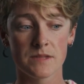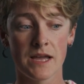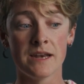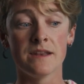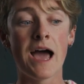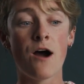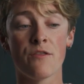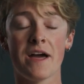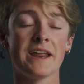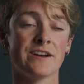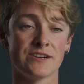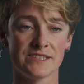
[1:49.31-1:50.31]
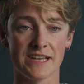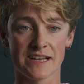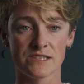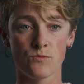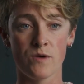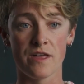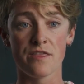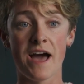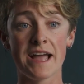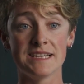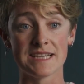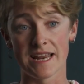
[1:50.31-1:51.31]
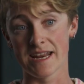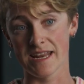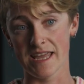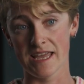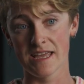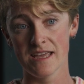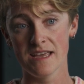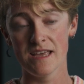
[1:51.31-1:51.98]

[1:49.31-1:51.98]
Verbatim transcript: and how that intersects with identity